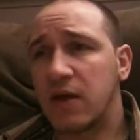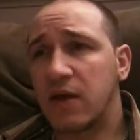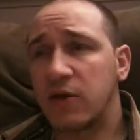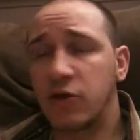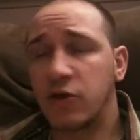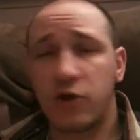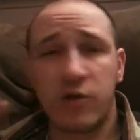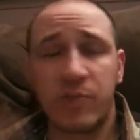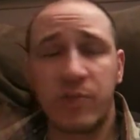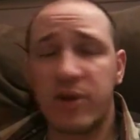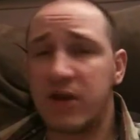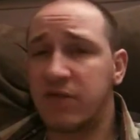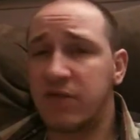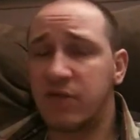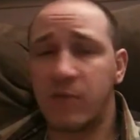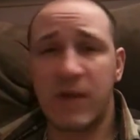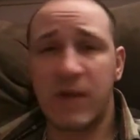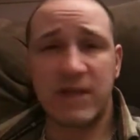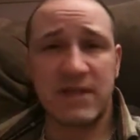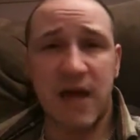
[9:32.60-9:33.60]
You're competing
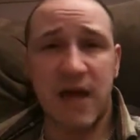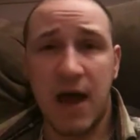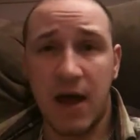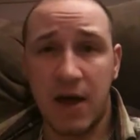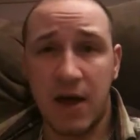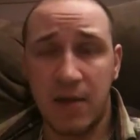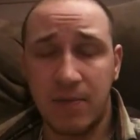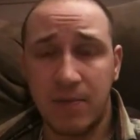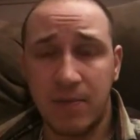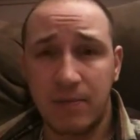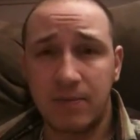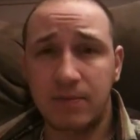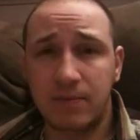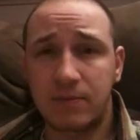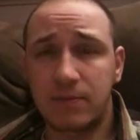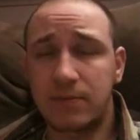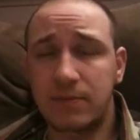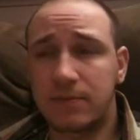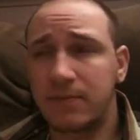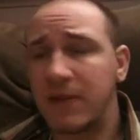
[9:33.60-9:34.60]
for my time.
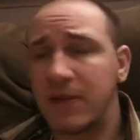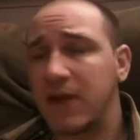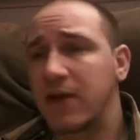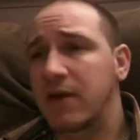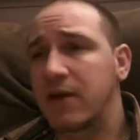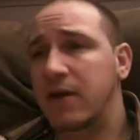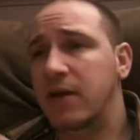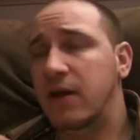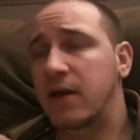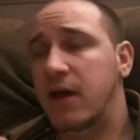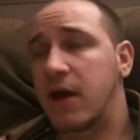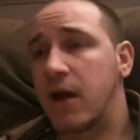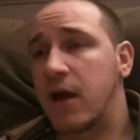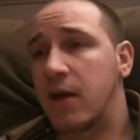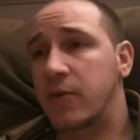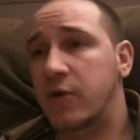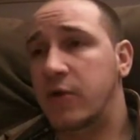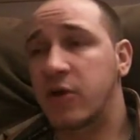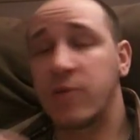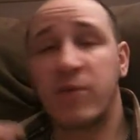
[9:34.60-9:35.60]
You're